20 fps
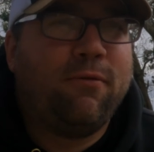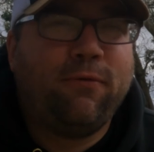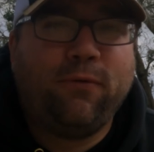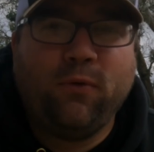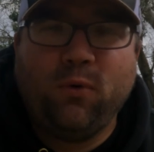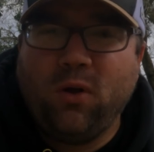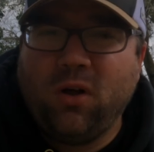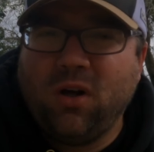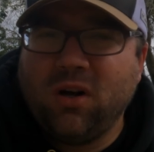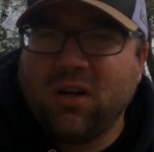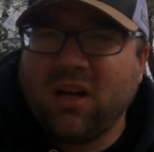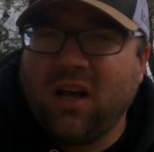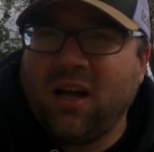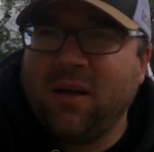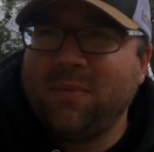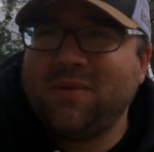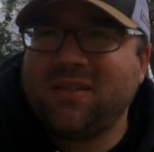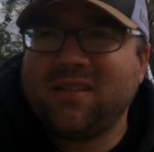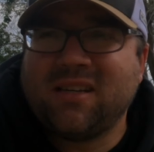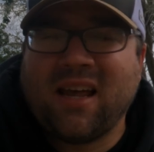full
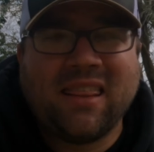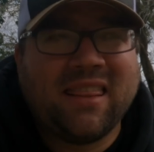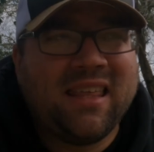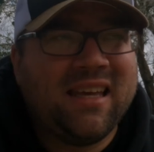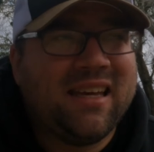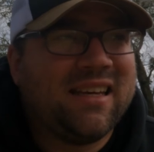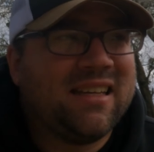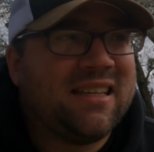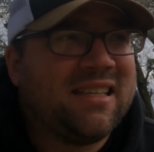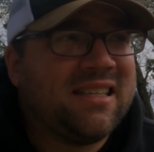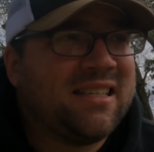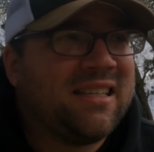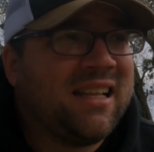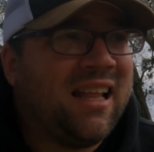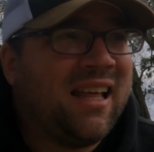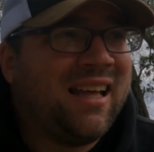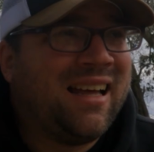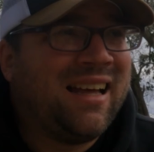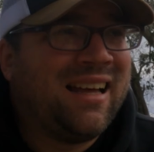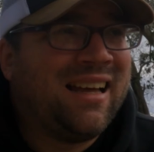hookups. I think it's
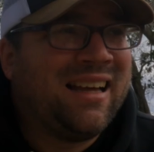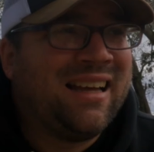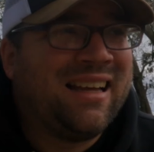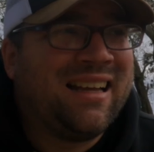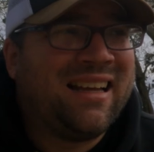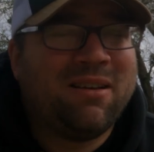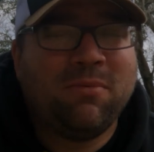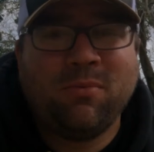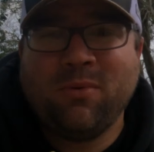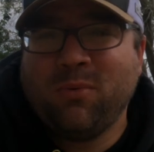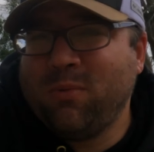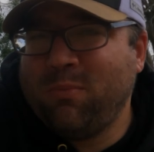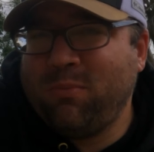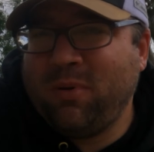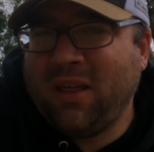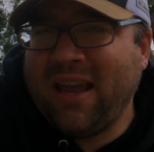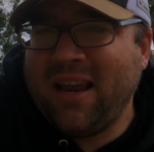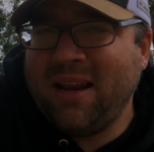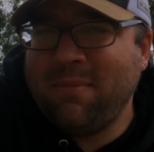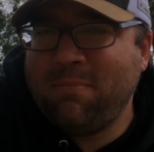we're
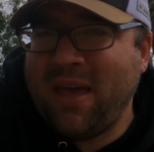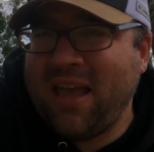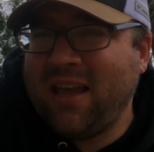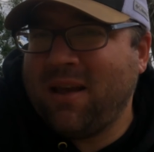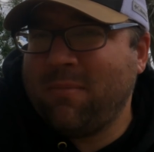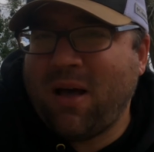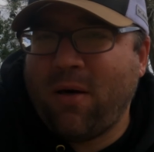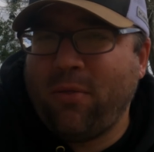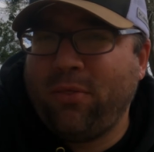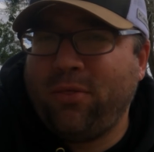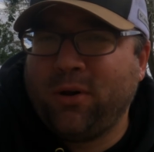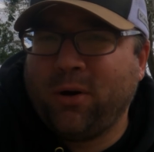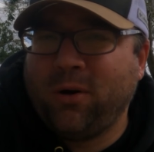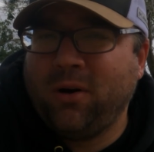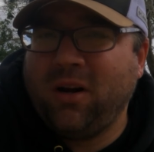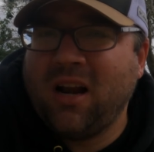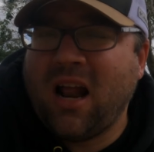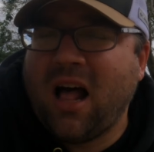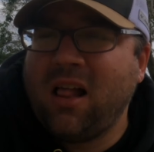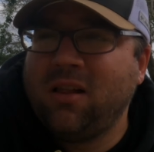paying about
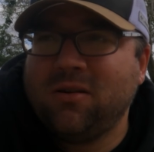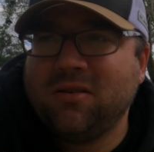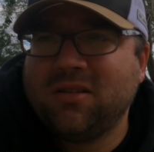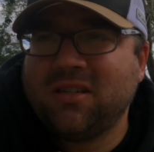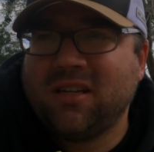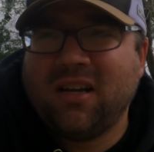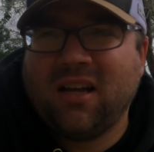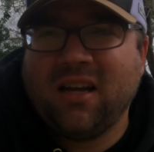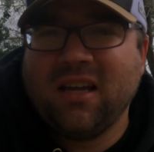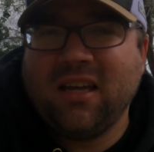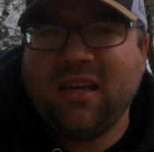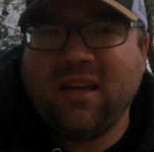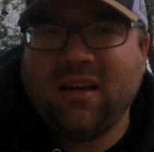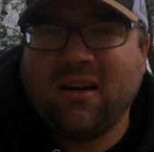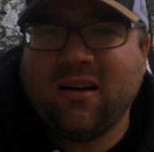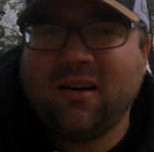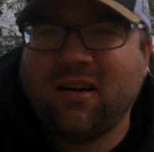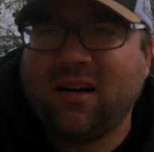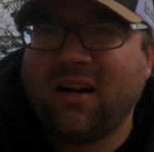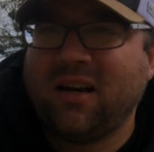$30 a night
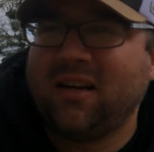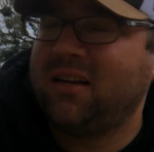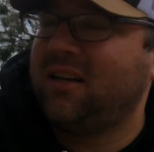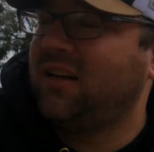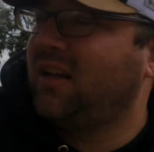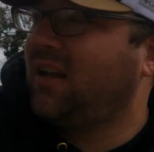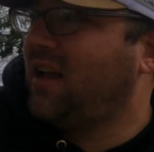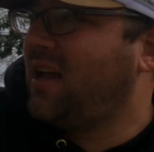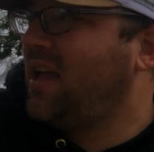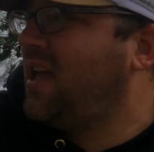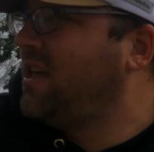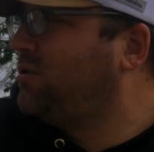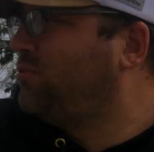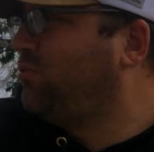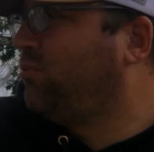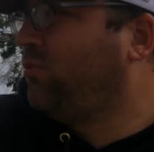here, and it's